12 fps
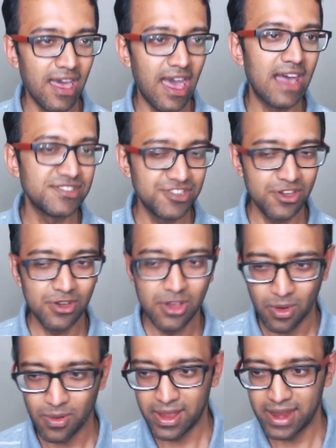as you
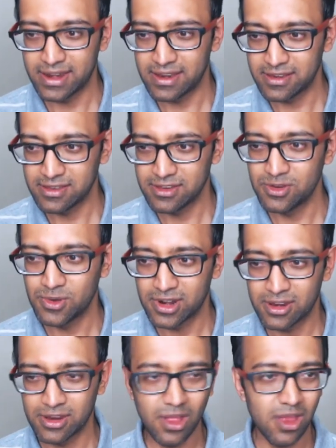go and you do it
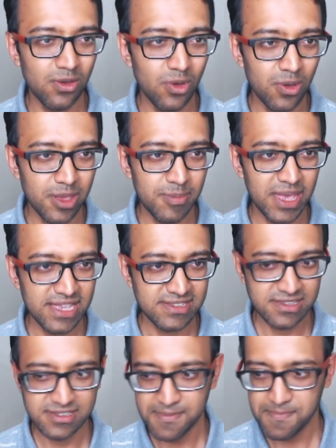on an ongoing
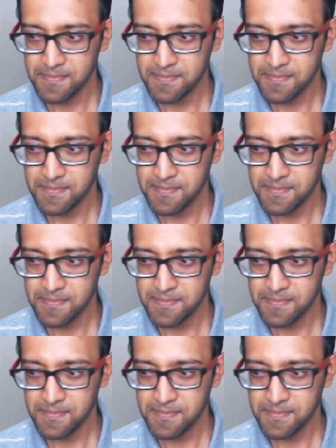basis